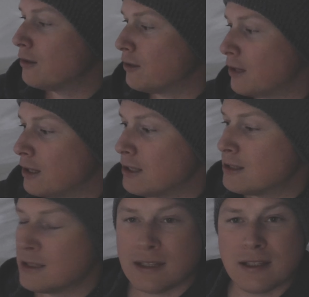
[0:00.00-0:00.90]
Good thing
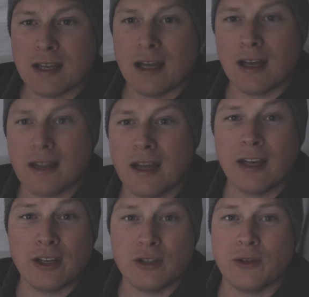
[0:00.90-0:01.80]
is, it's uh, the
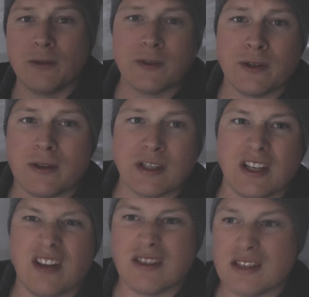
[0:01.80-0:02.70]
end of June, so the
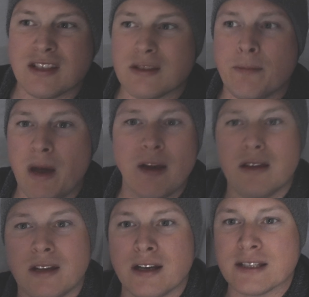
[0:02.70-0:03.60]
sun just is
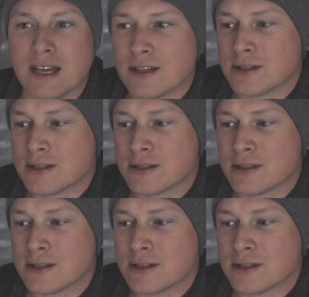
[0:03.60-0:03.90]
barely gonna set,